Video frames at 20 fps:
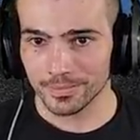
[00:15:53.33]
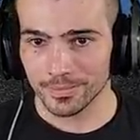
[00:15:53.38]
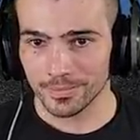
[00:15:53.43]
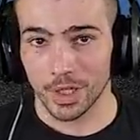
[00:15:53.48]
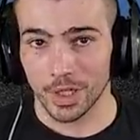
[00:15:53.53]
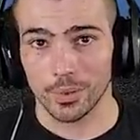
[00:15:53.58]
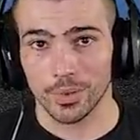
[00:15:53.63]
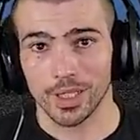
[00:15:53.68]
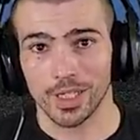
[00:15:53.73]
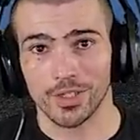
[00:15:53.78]

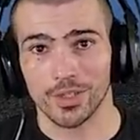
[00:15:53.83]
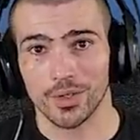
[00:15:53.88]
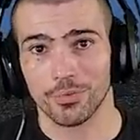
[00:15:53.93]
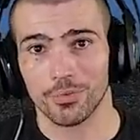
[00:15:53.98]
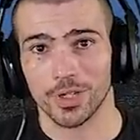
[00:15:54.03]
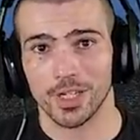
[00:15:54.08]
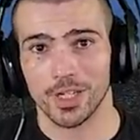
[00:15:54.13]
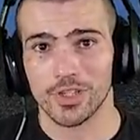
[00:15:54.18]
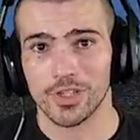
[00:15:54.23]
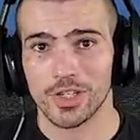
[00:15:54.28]
Oh, and don't
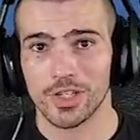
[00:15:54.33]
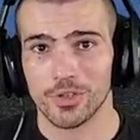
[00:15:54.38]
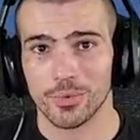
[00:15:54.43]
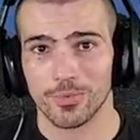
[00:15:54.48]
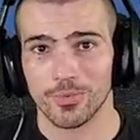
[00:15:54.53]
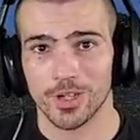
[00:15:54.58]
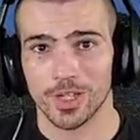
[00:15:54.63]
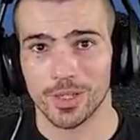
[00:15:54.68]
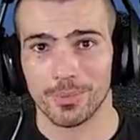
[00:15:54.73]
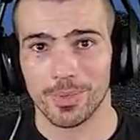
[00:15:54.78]
forget to eat your
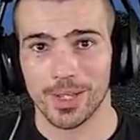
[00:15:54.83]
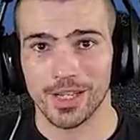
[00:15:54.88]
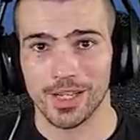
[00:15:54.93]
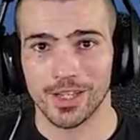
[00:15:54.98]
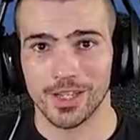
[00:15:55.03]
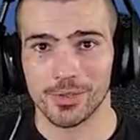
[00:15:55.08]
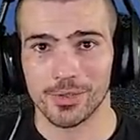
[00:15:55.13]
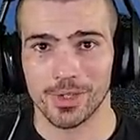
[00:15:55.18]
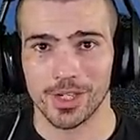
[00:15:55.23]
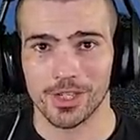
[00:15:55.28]
fucking Panda
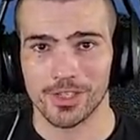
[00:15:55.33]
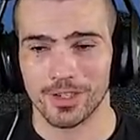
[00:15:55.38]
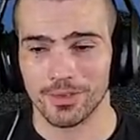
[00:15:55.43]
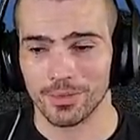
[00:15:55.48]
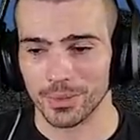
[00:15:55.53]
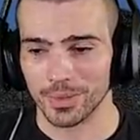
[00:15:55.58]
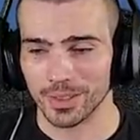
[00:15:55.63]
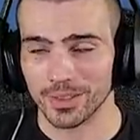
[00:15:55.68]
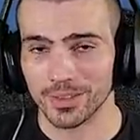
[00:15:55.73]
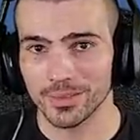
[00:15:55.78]
Express,
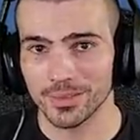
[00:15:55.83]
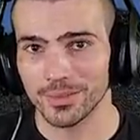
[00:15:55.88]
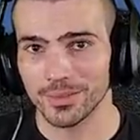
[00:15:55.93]
everyone.